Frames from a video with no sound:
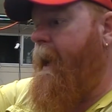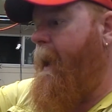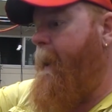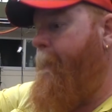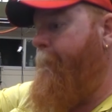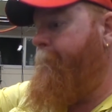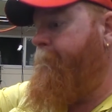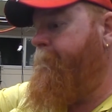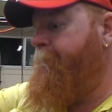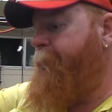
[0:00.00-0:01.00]

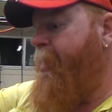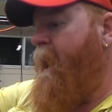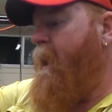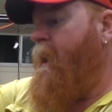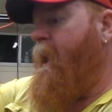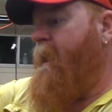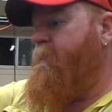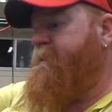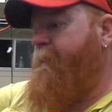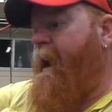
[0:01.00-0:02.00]
It
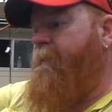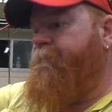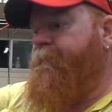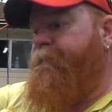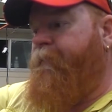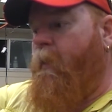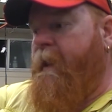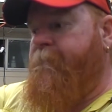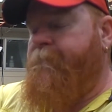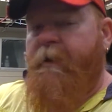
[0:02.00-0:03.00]
was about
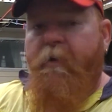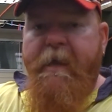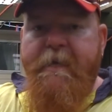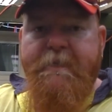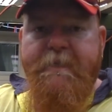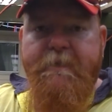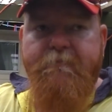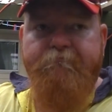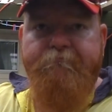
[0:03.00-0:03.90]
40 degrees